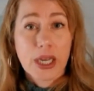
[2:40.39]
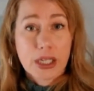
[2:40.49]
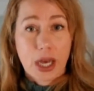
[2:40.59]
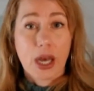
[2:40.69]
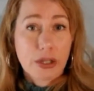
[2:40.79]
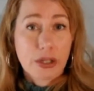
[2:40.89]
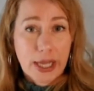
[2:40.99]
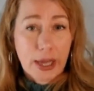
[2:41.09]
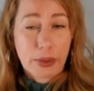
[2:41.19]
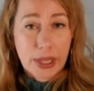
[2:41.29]
to
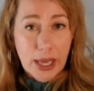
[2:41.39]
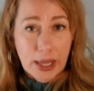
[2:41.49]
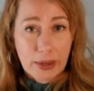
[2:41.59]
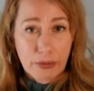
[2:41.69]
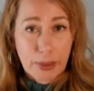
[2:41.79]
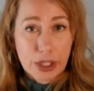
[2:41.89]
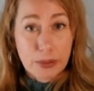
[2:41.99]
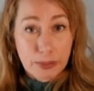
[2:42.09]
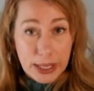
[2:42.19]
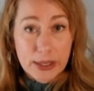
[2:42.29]
understand what that
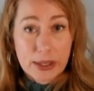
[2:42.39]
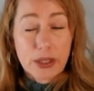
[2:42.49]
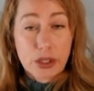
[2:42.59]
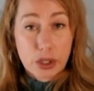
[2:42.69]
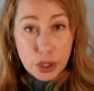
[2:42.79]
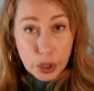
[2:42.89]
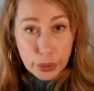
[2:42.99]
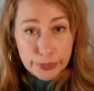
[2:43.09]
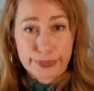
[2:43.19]
information means to you.